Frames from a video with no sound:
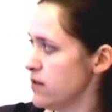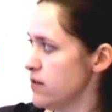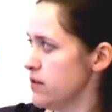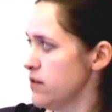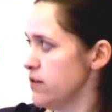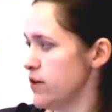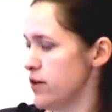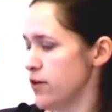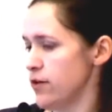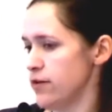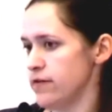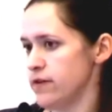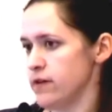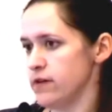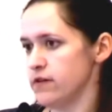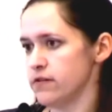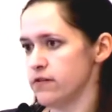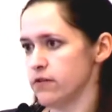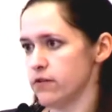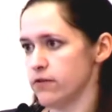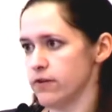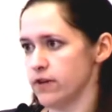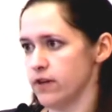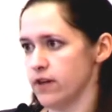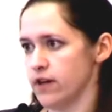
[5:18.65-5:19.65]
you know, if they're
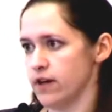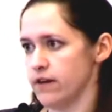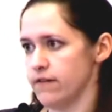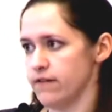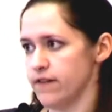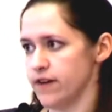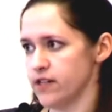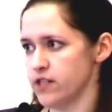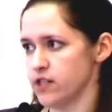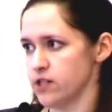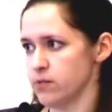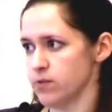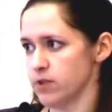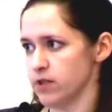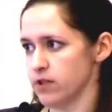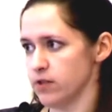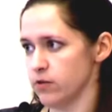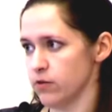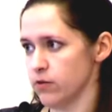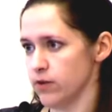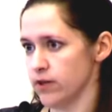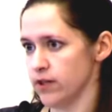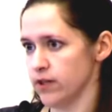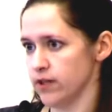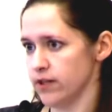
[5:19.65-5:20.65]
throwing a lot of
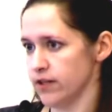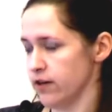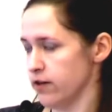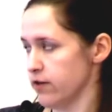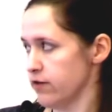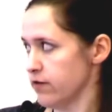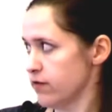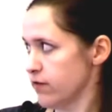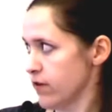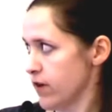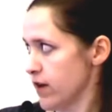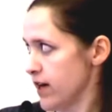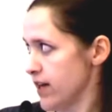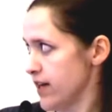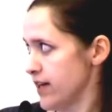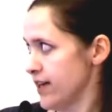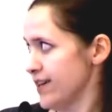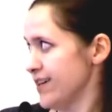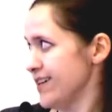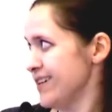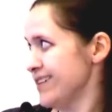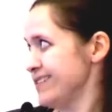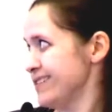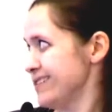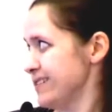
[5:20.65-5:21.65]
vegetable oil in there and
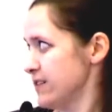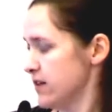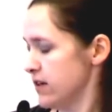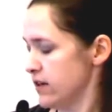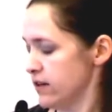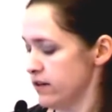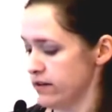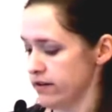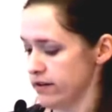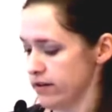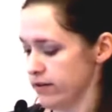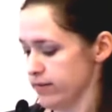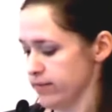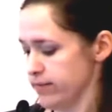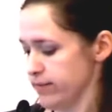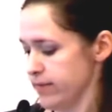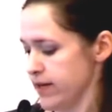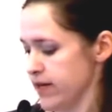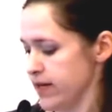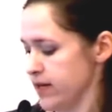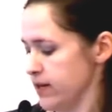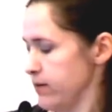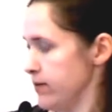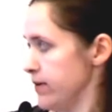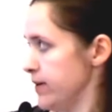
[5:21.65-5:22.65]
frying it, I don't know.
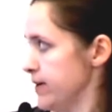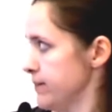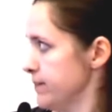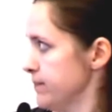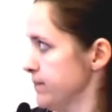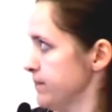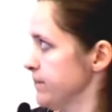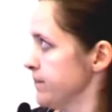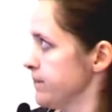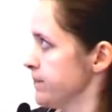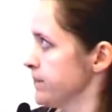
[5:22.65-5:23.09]
Anyway.